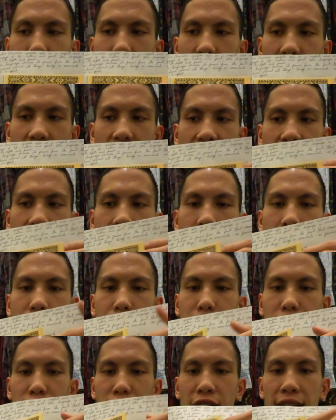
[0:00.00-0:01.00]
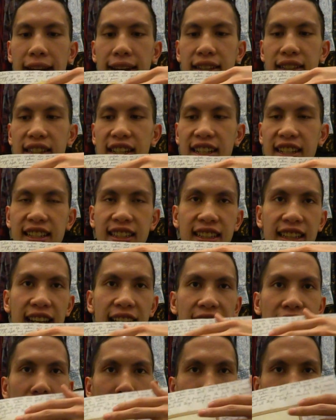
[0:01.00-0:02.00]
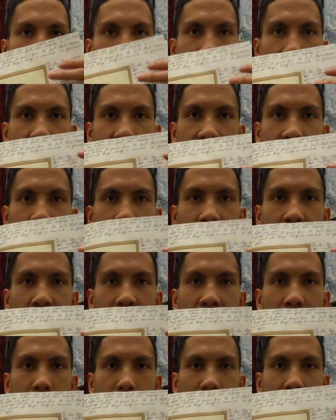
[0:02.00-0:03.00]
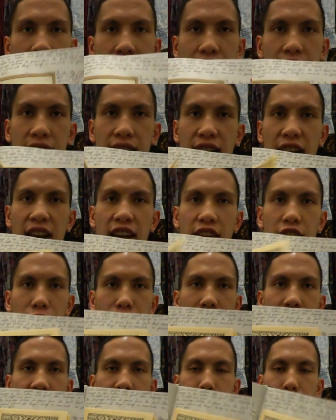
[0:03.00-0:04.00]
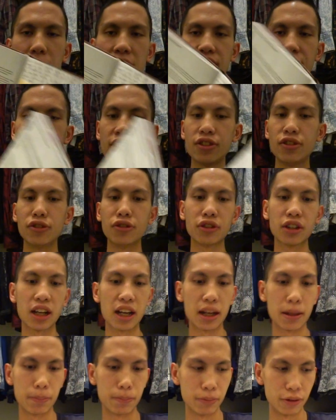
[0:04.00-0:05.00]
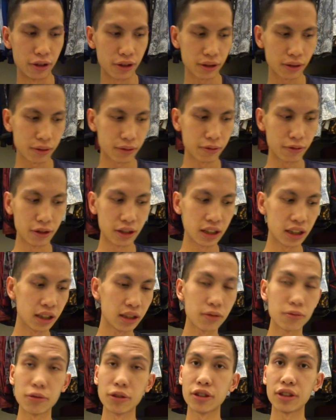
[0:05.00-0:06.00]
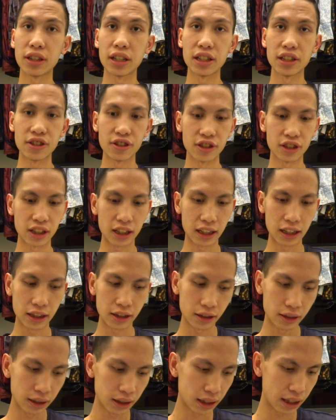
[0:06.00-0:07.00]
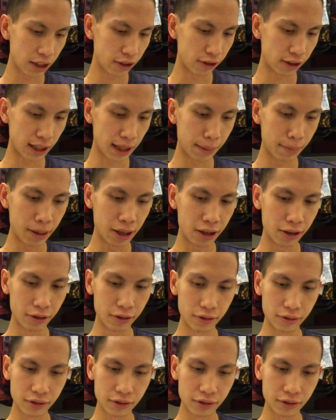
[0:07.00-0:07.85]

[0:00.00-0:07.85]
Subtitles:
kind of create these layout pages, so that way it's kind of three-dimensional kind of book, which is really interesting how it came out.